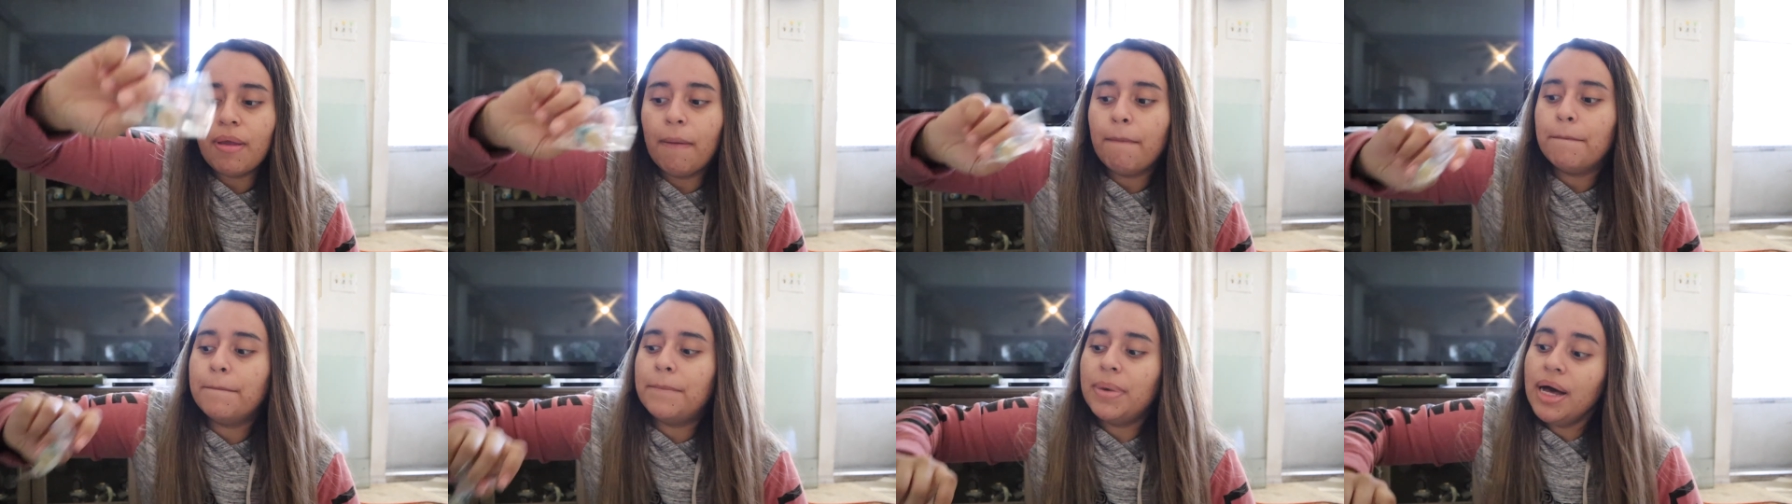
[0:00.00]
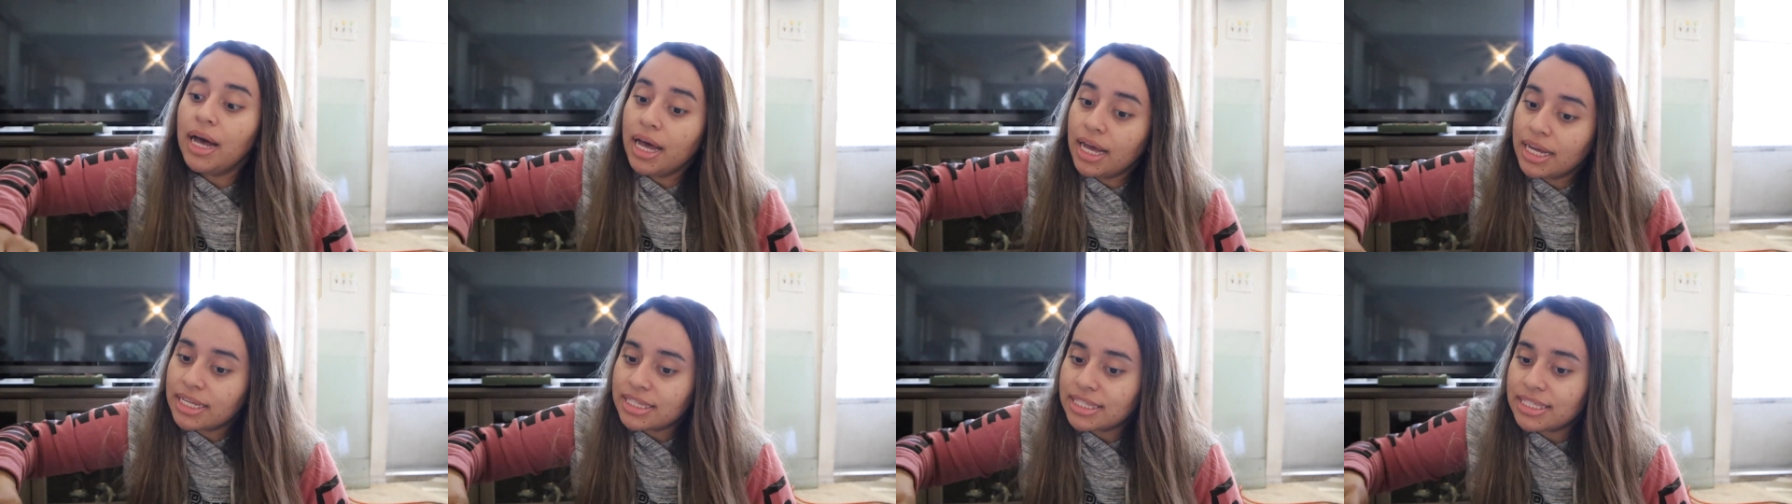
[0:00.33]

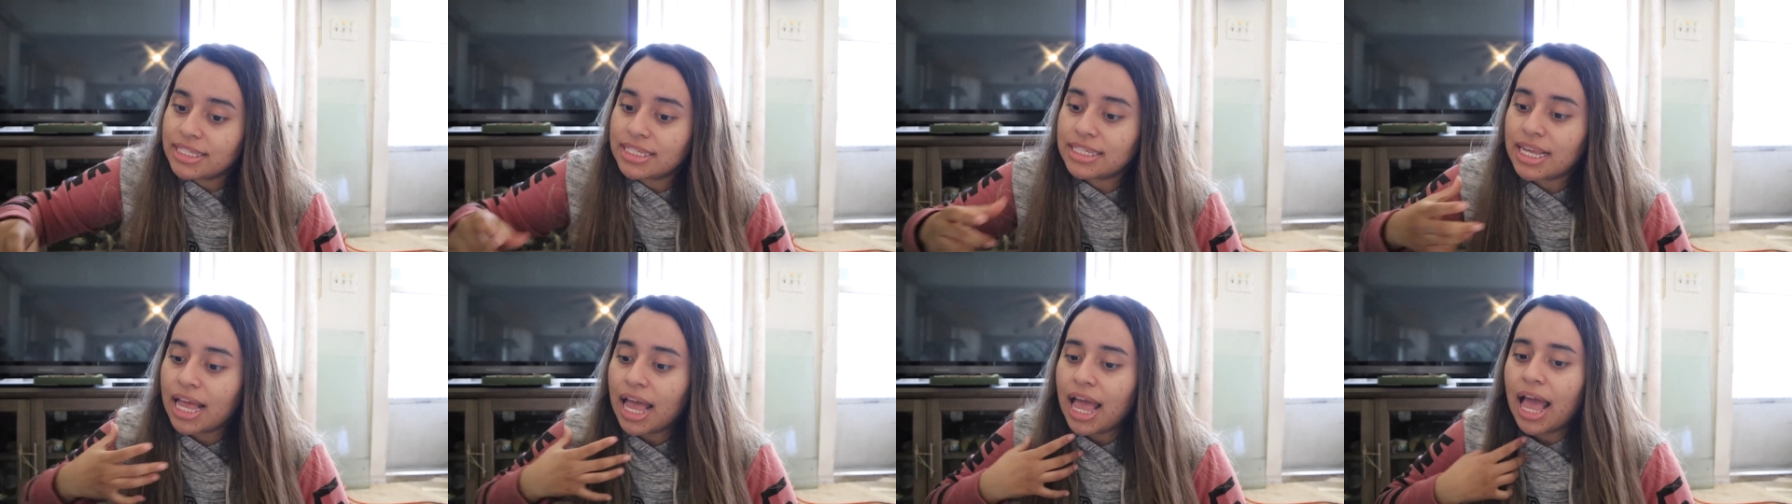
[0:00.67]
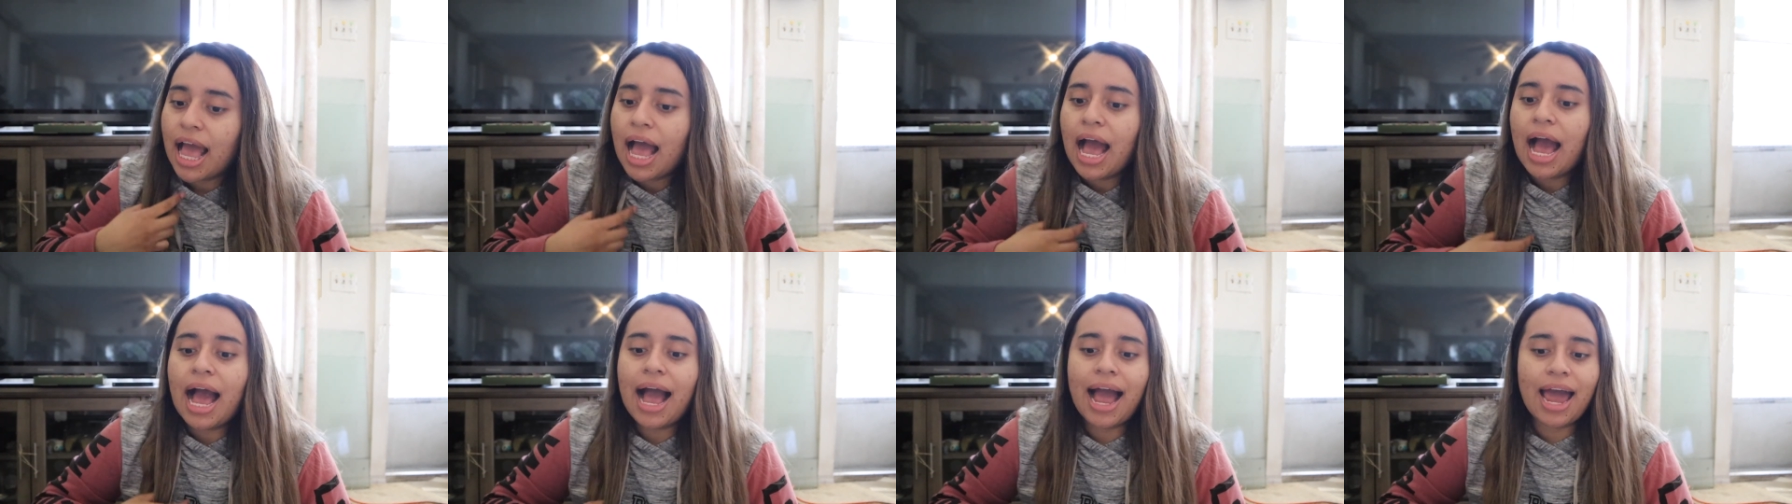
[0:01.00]
But
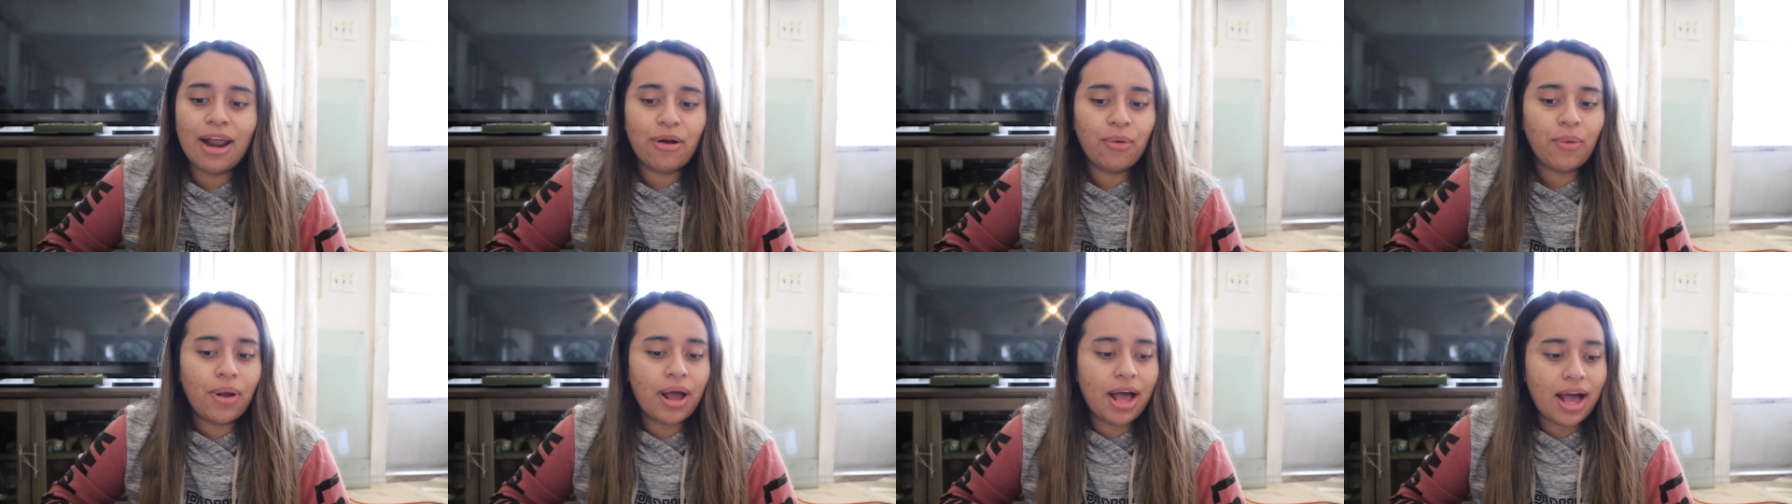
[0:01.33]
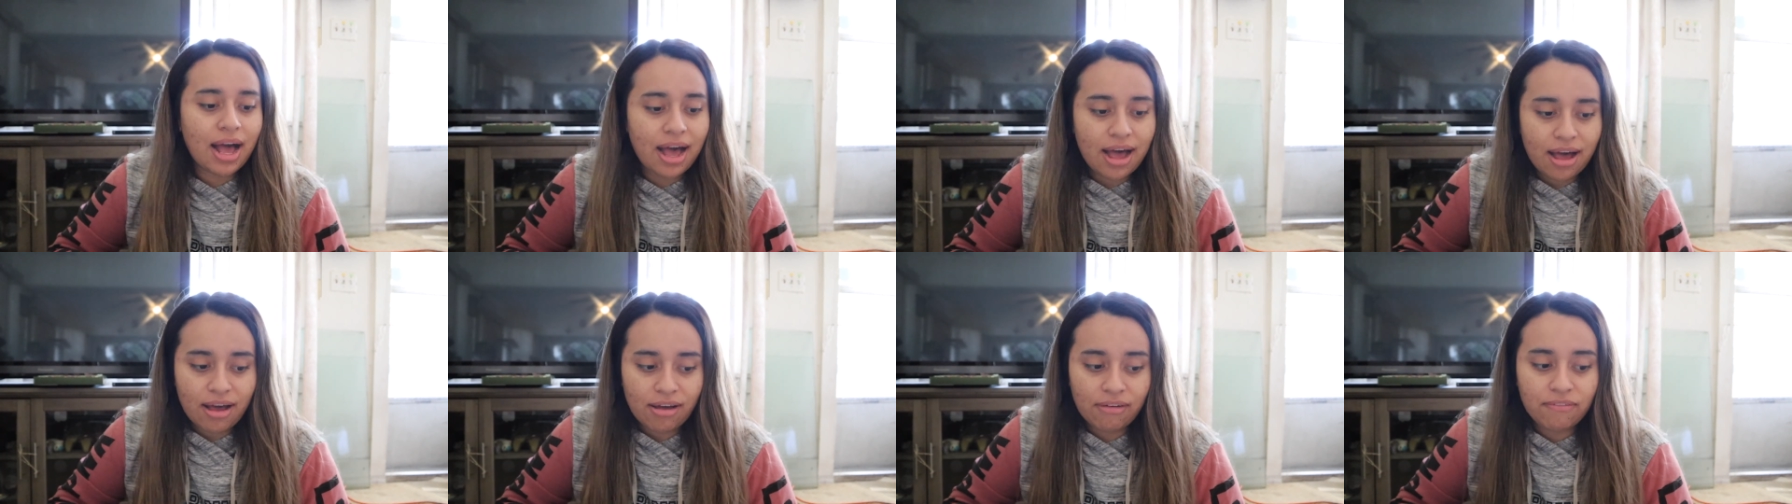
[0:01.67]
I don't
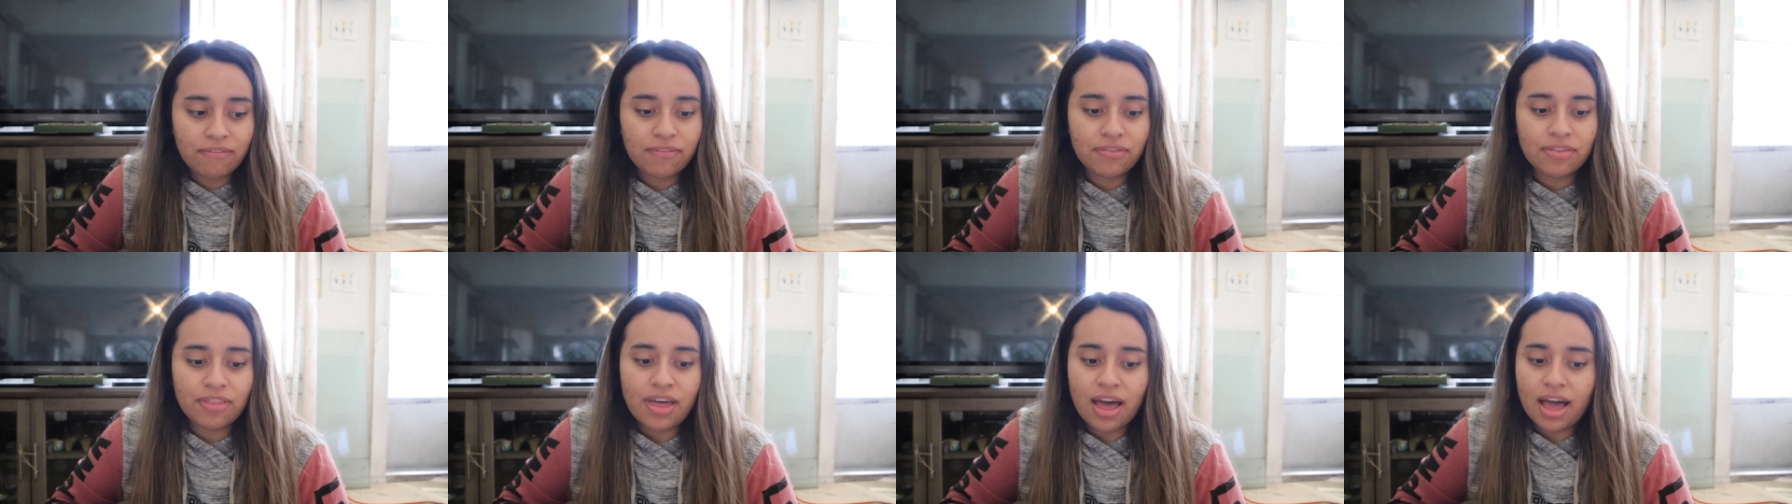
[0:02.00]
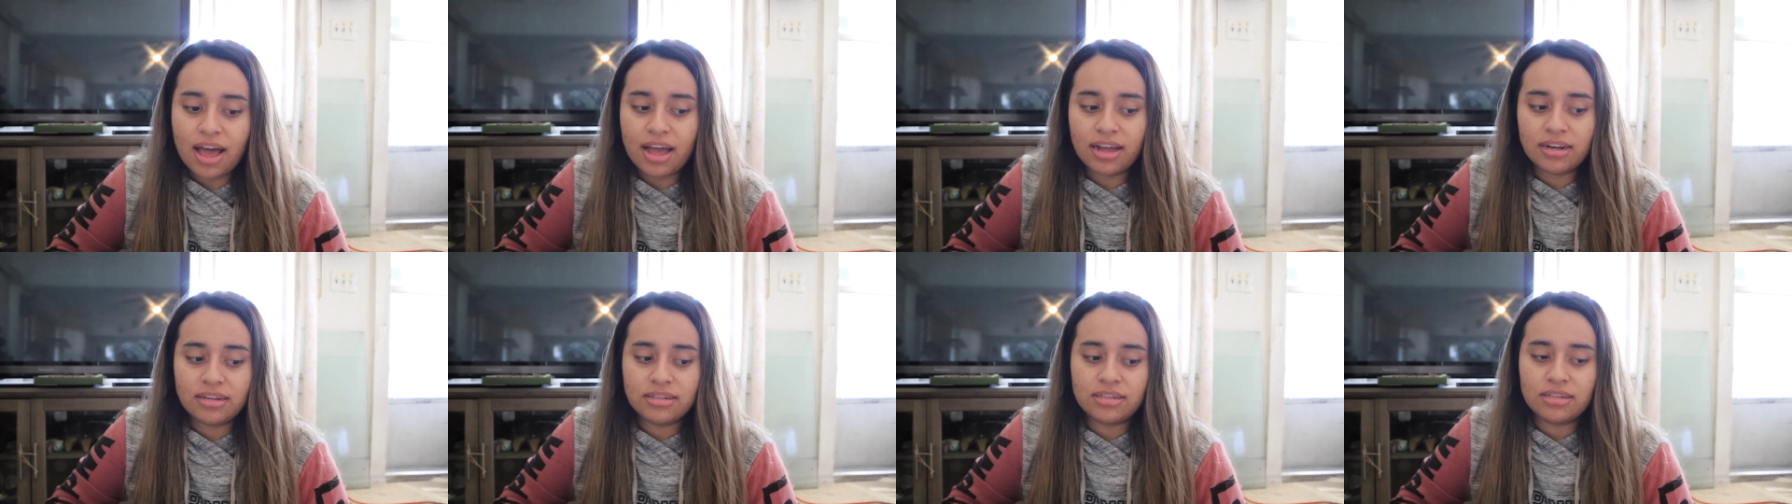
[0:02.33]
have
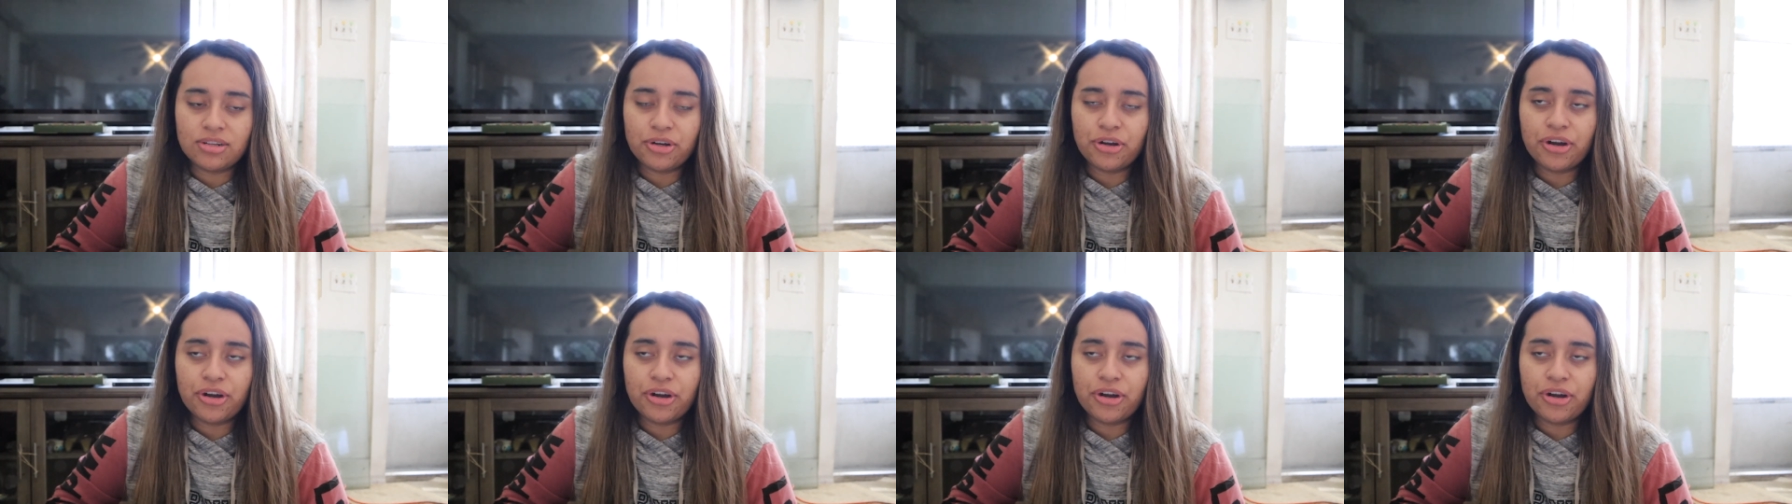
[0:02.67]
that,